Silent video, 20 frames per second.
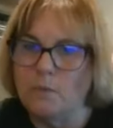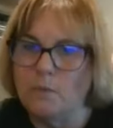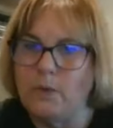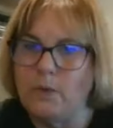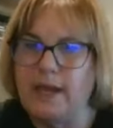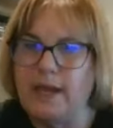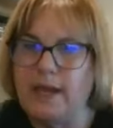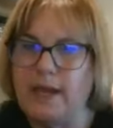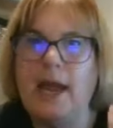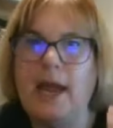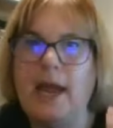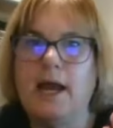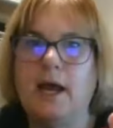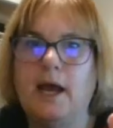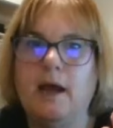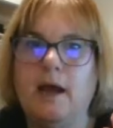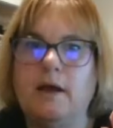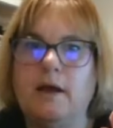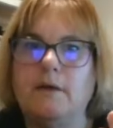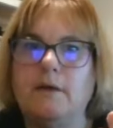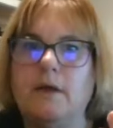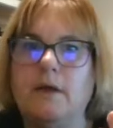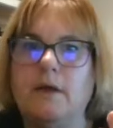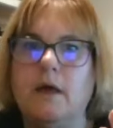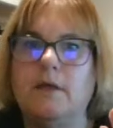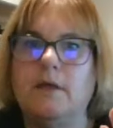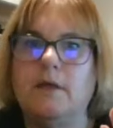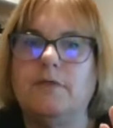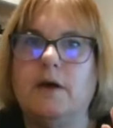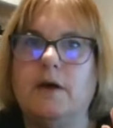we had
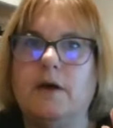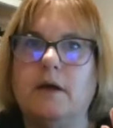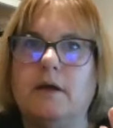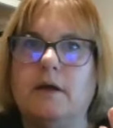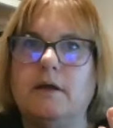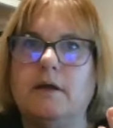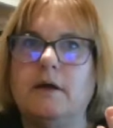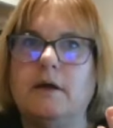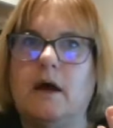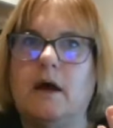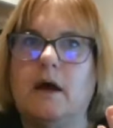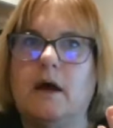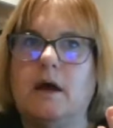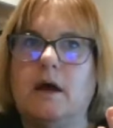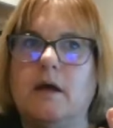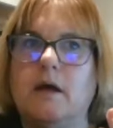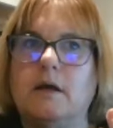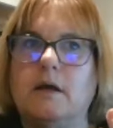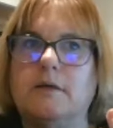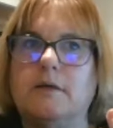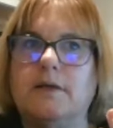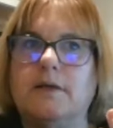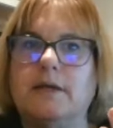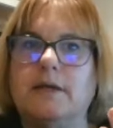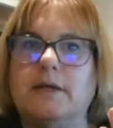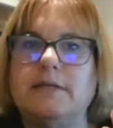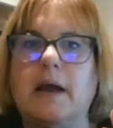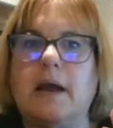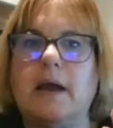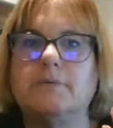the
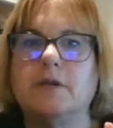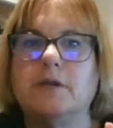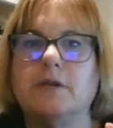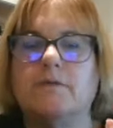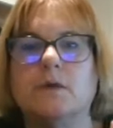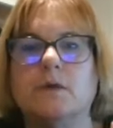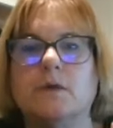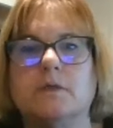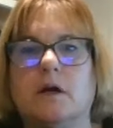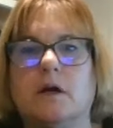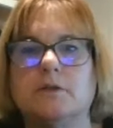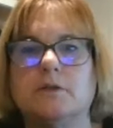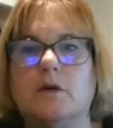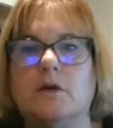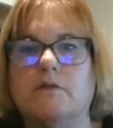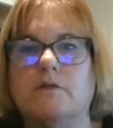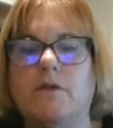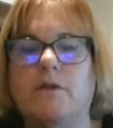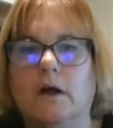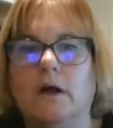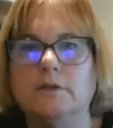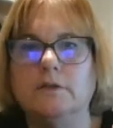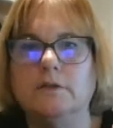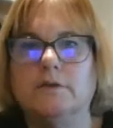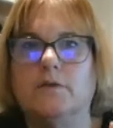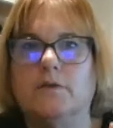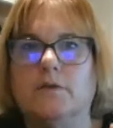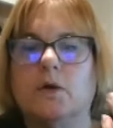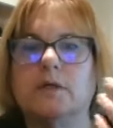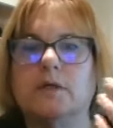adoption of what's called no-fault
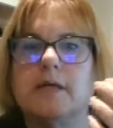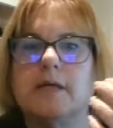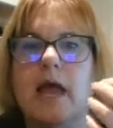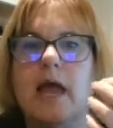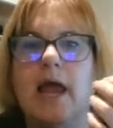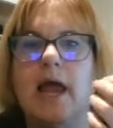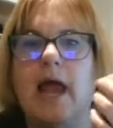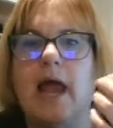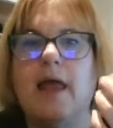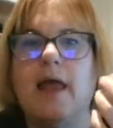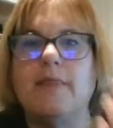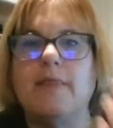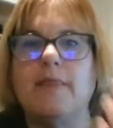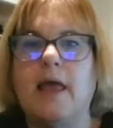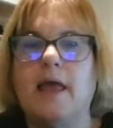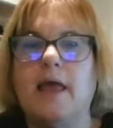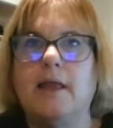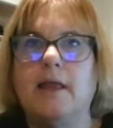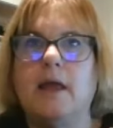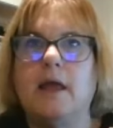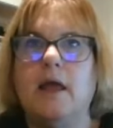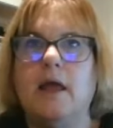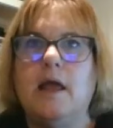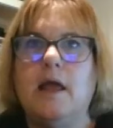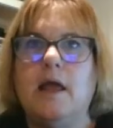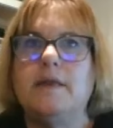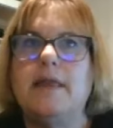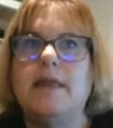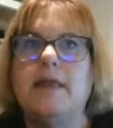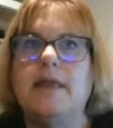divorce. And then
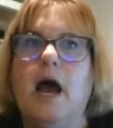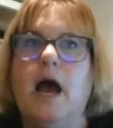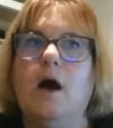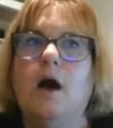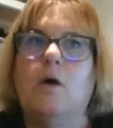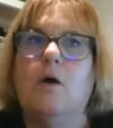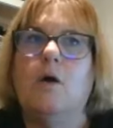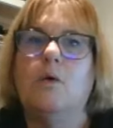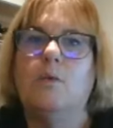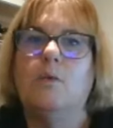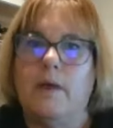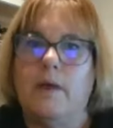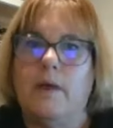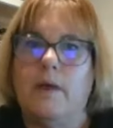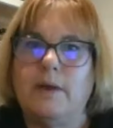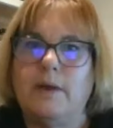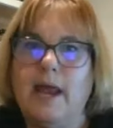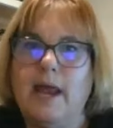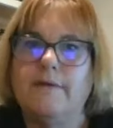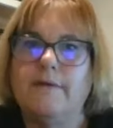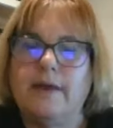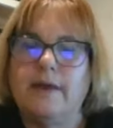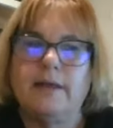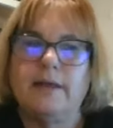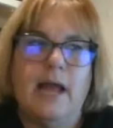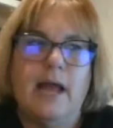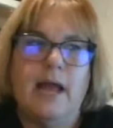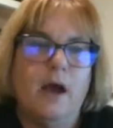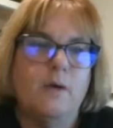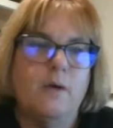now, and we have
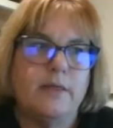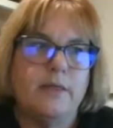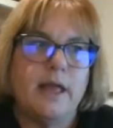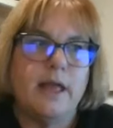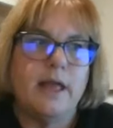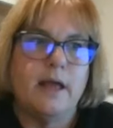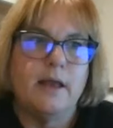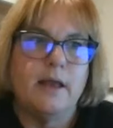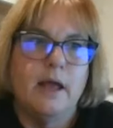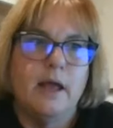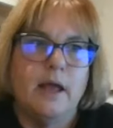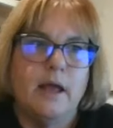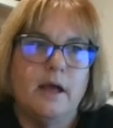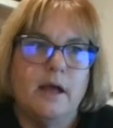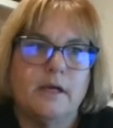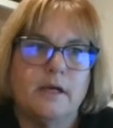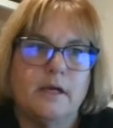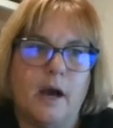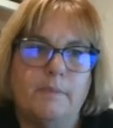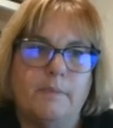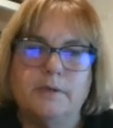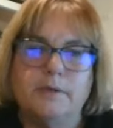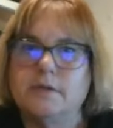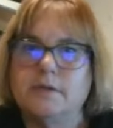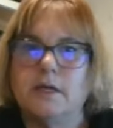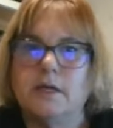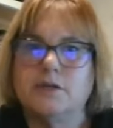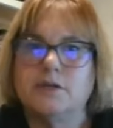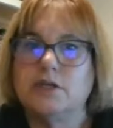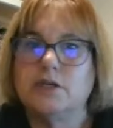that now, and that couples
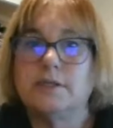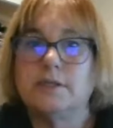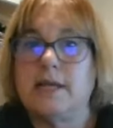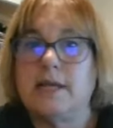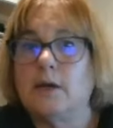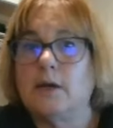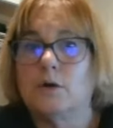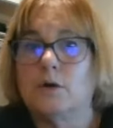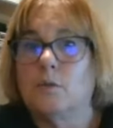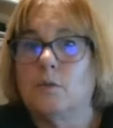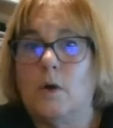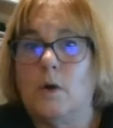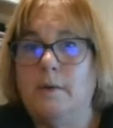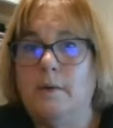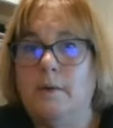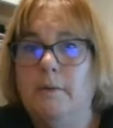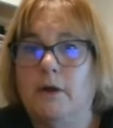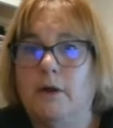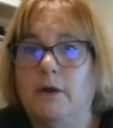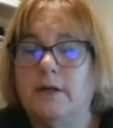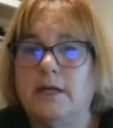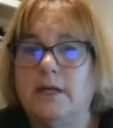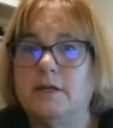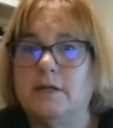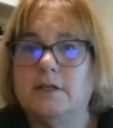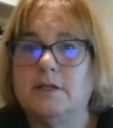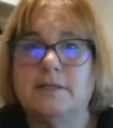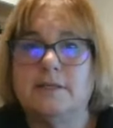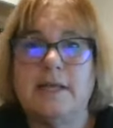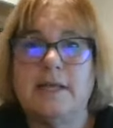can just say, or one party
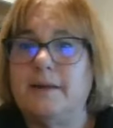can just